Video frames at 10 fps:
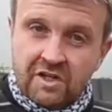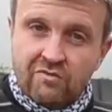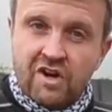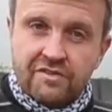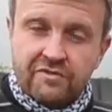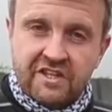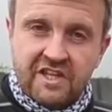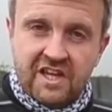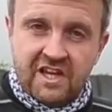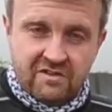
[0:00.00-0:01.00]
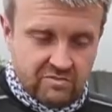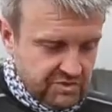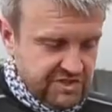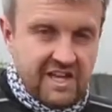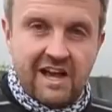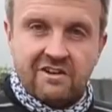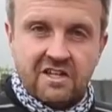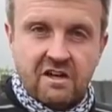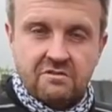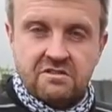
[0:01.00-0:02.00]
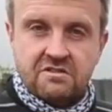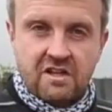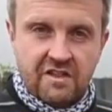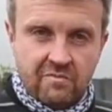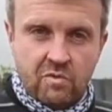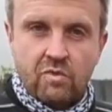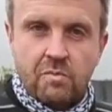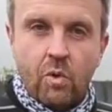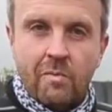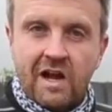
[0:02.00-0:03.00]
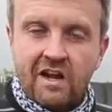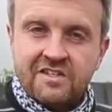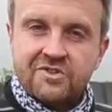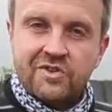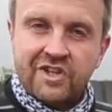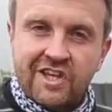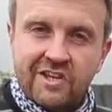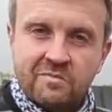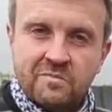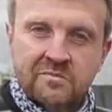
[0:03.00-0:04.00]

going to run it through the year, we'll see how it goes, and then we'll report back later in the year.